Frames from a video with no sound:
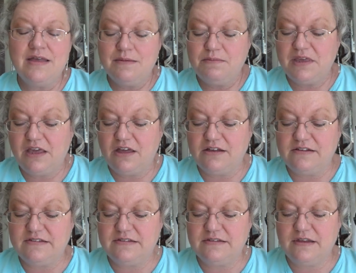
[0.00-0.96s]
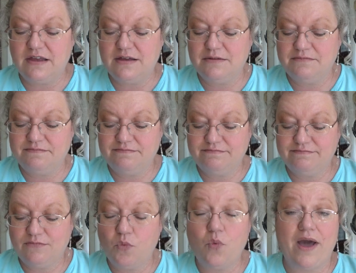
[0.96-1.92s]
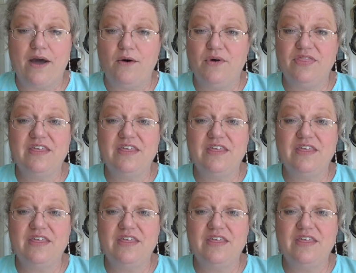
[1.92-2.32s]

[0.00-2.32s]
because, wow,